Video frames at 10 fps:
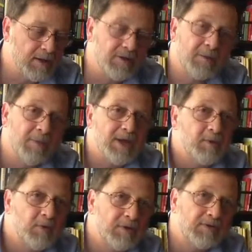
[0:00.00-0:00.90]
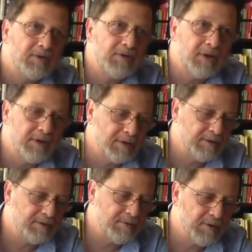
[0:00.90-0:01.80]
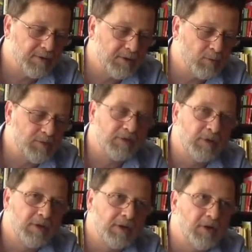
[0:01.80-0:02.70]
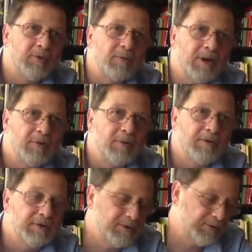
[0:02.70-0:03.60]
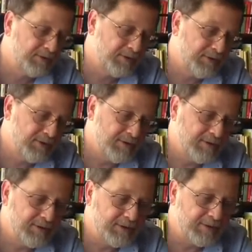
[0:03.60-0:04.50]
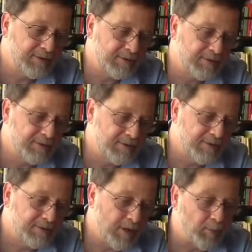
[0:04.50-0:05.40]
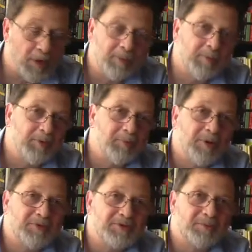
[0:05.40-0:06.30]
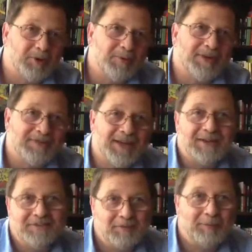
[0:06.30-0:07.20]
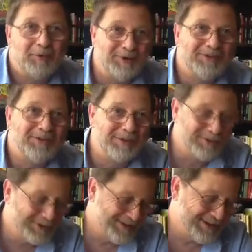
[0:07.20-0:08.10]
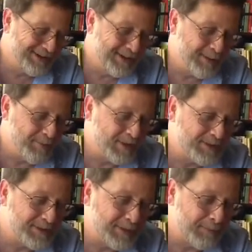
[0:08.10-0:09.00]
the Maine woods on what's called the 100-mile wilderness, and I'll probably publish a book about that at some point too. But